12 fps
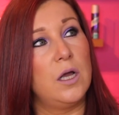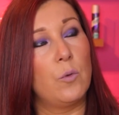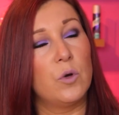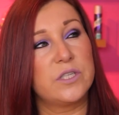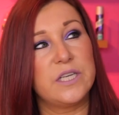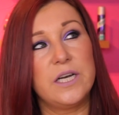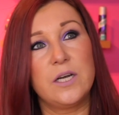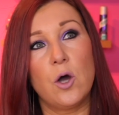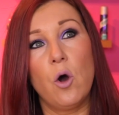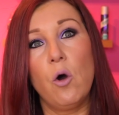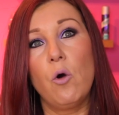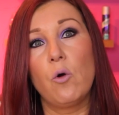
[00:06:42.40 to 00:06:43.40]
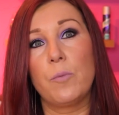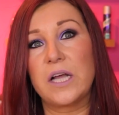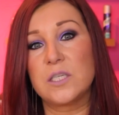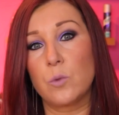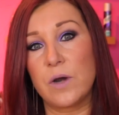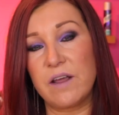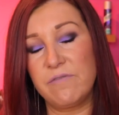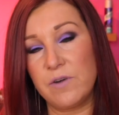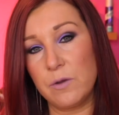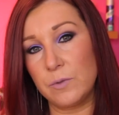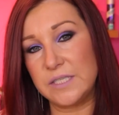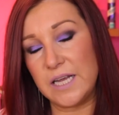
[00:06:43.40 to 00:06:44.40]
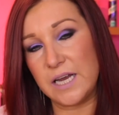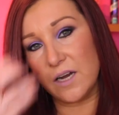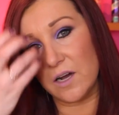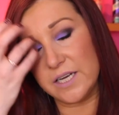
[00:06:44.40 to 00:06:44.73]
It wasn't in a haul, because whatever it was in,